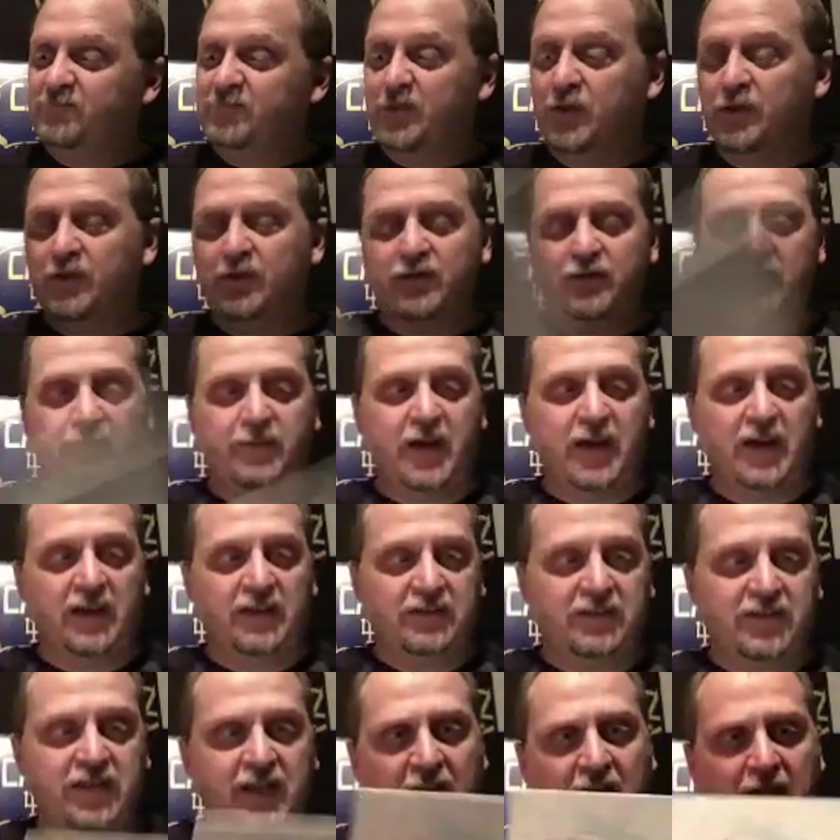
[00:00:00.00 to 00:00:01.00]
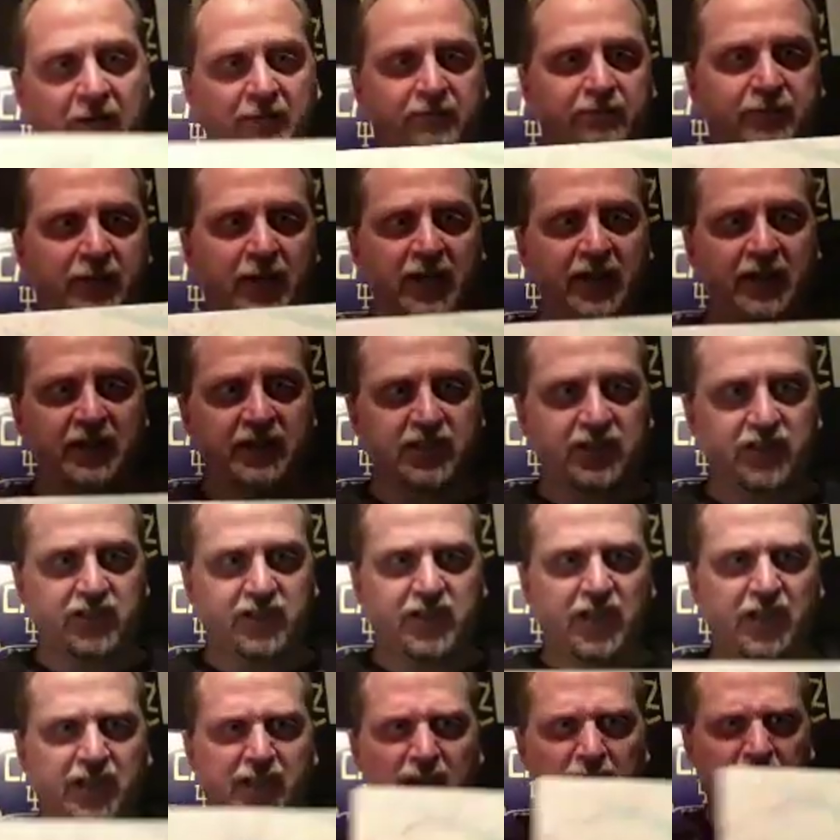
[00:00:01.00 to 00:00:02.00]
Go to their Bandcamp page and
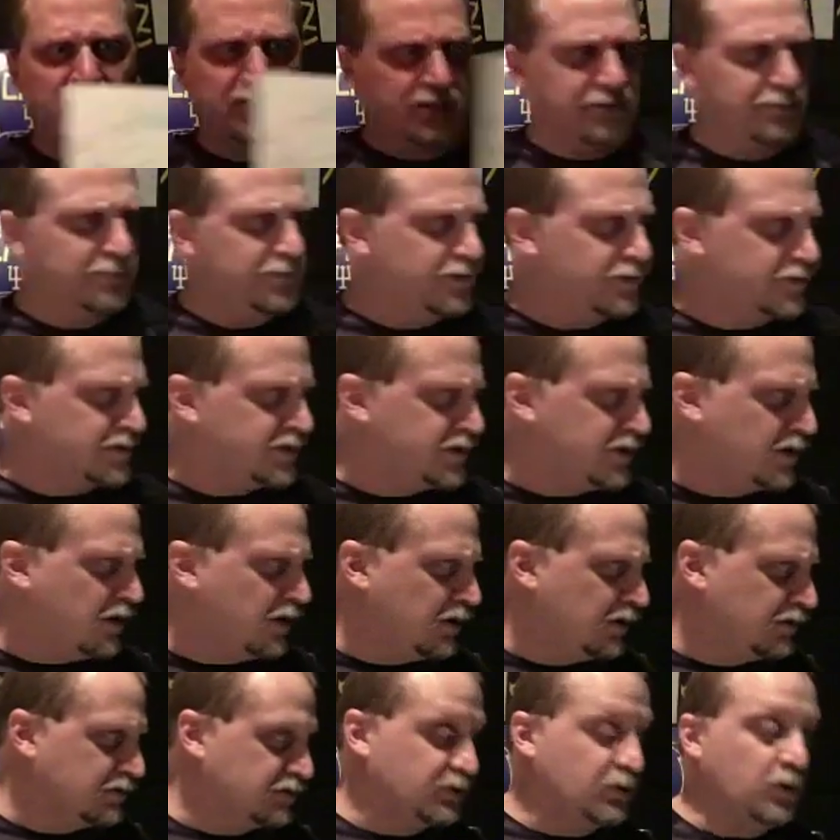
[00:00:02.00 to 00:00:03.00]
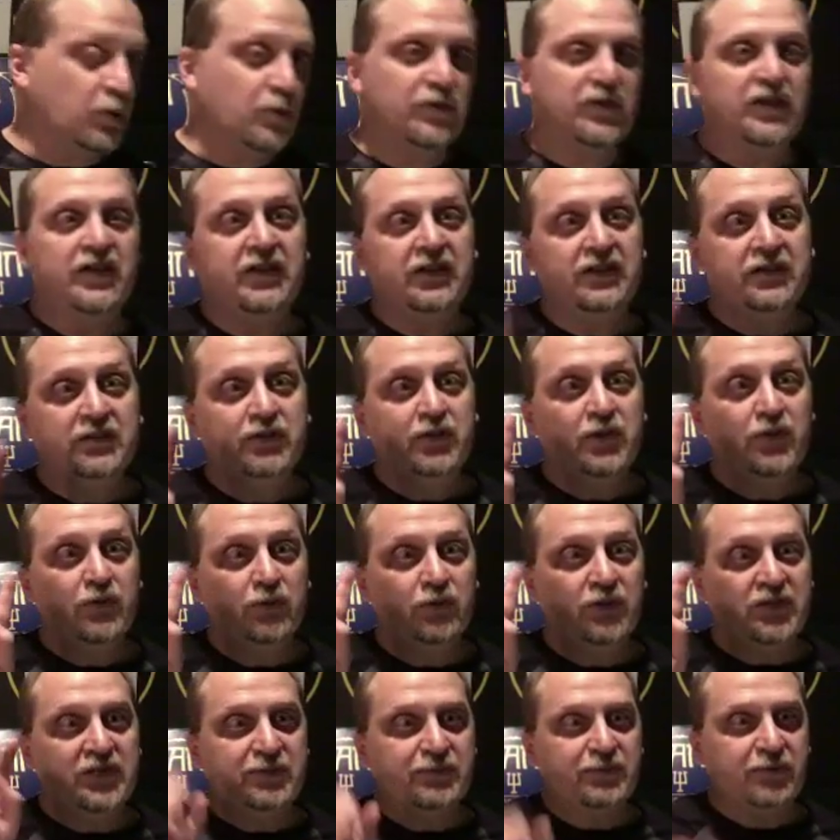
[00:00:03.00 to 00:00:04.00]
check out some of the songs or the
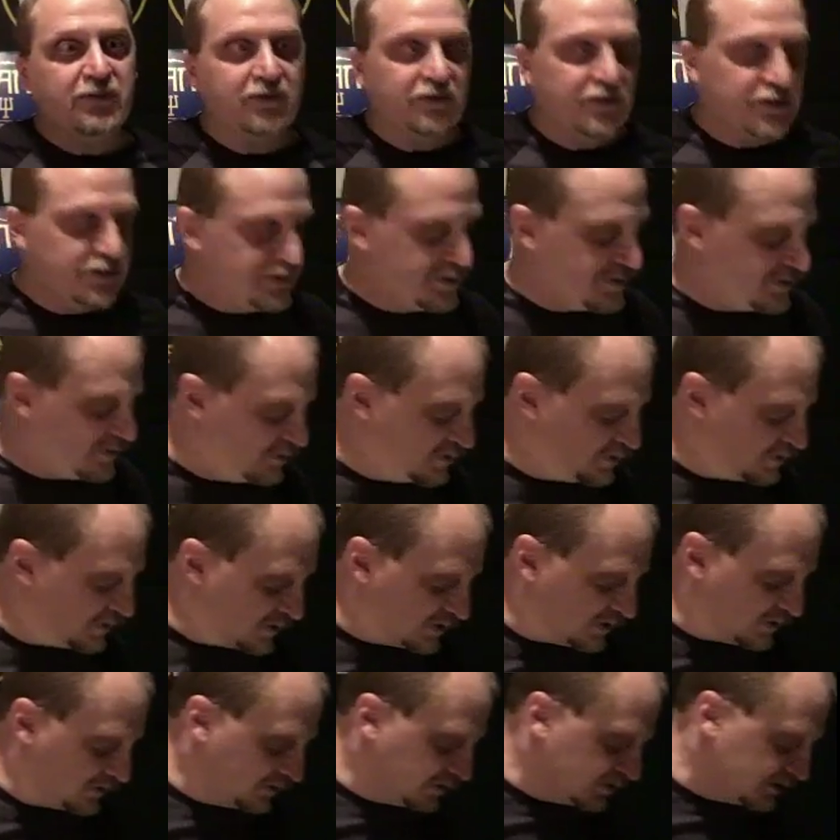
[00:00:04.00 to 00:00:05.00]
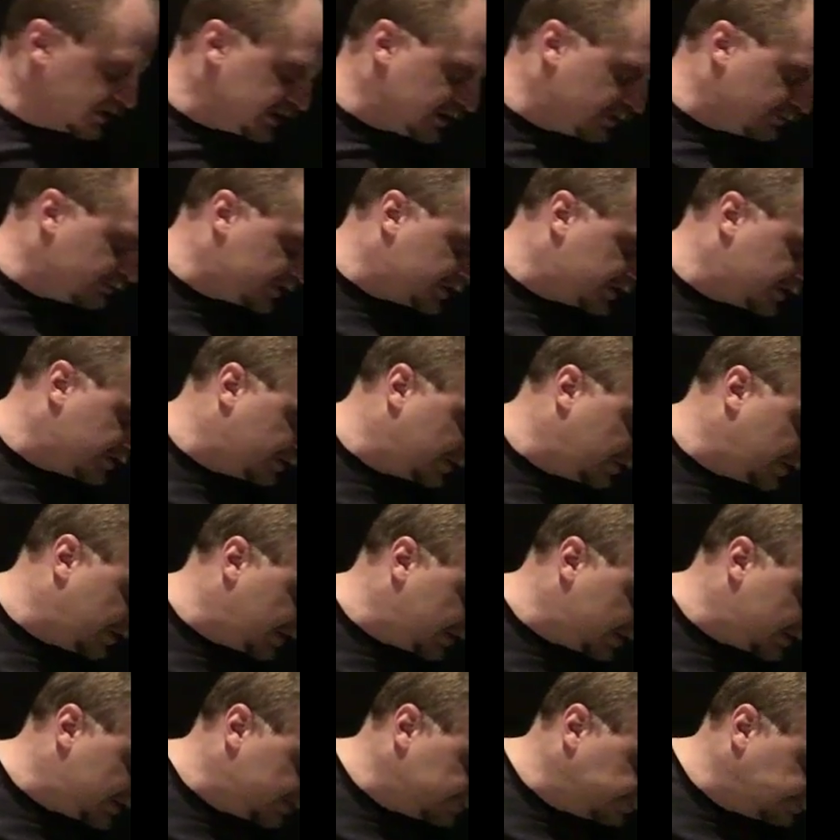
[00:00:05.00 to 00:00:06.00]
2 experiences. See what you
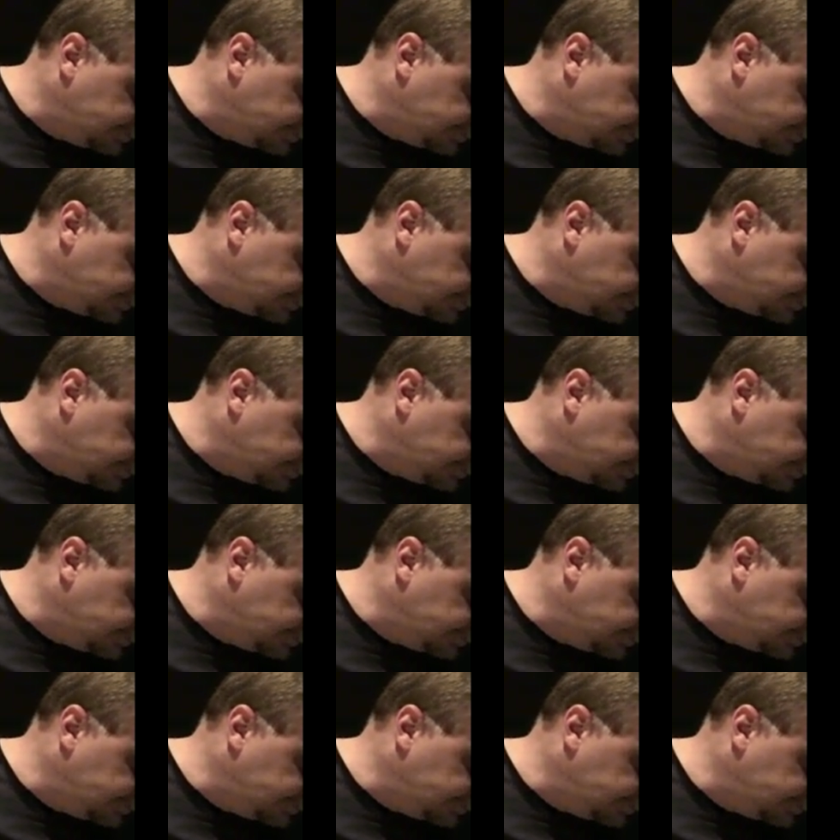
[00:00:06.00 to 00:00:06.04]
think.